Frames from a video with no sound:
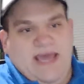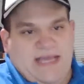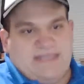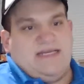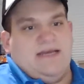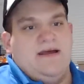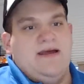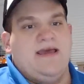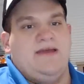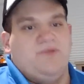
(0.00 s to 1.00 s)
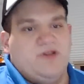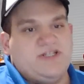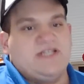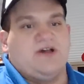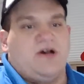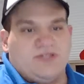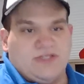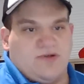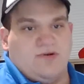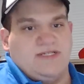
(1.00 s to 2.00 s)
A's and Blue Jays also
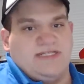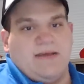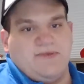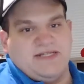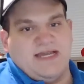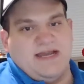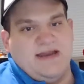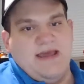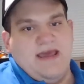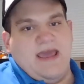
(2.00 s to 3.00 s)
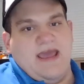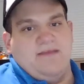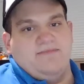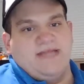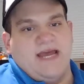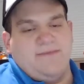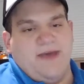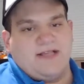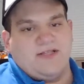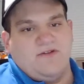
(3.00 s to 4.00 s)
scoreless top of the 2nd, and
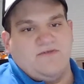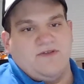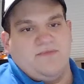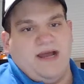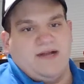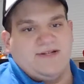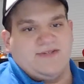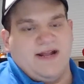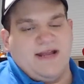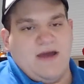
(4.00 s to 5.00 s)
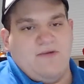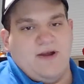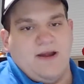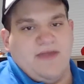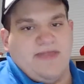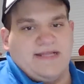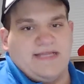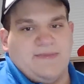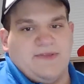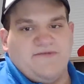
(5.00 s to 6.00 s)
Diamondbacks over the Padres right now, 1-0
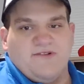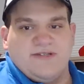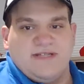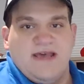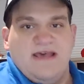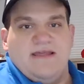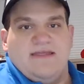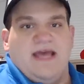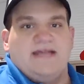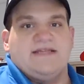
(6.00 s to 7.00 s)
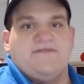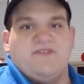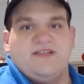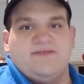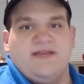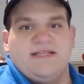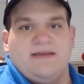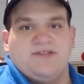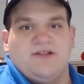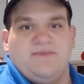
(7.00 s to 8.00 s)
top of the 1st. That is it for this week's
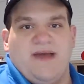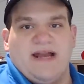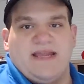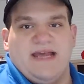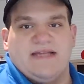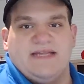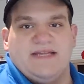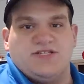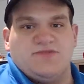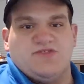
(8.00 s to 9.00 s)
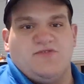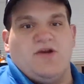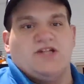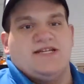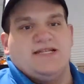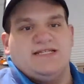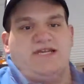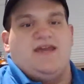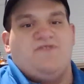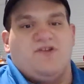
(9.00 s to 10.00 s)
episode of the podcast. Thank you so much for watching and
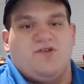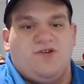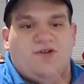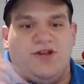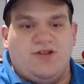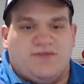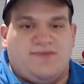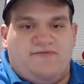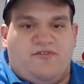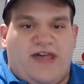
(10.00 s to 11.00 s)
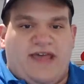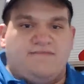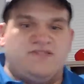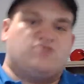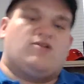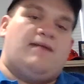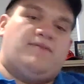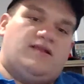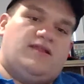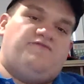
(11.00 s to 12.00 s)
listening. If you're new on YouTube, leave a like, hit the
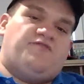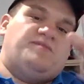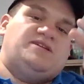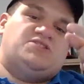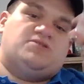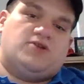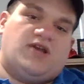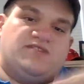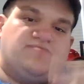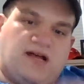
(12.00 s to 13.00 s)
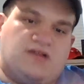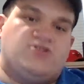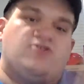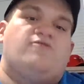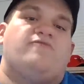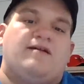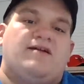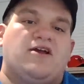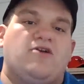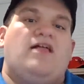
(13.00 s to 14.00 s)
subscribe button, leave a notification button so you're notified
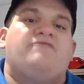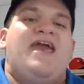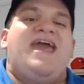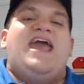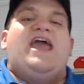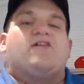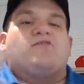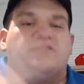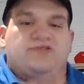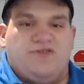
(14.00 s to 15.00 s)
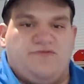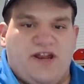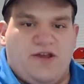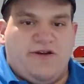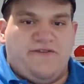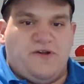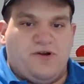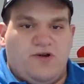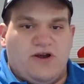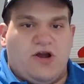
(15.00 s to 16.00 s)
when I go live and or post a new video. If
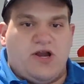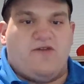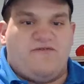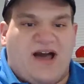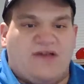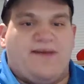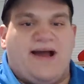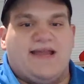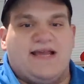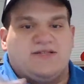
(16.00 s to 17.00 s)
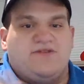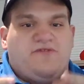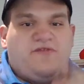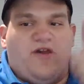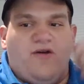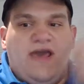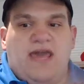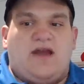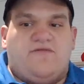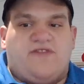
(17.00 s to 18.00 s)
you're new on audio, follow the podcast, leave a review,
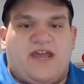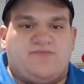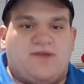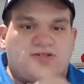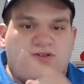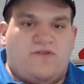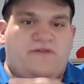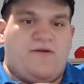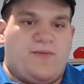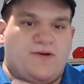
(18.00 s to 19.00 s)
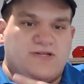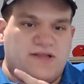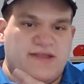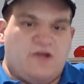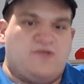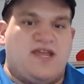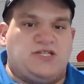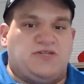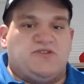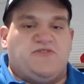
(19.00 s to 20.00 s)
hit notification button so you're notified when I post them there.
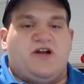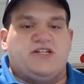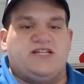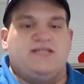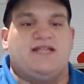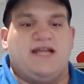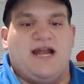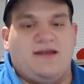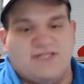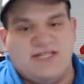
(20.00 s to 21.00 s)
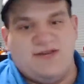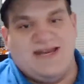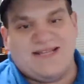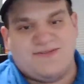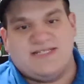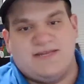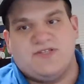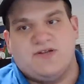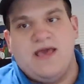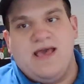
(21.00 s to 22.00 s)
Thank you so much for watching and listening, and I will see you in next week's
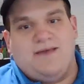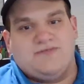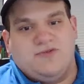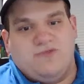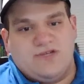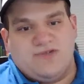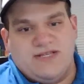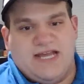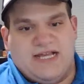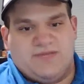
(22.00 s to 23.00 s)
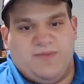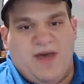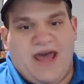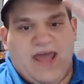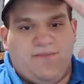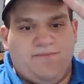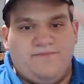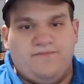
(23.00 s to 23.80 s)
episode 126. Bye-bye.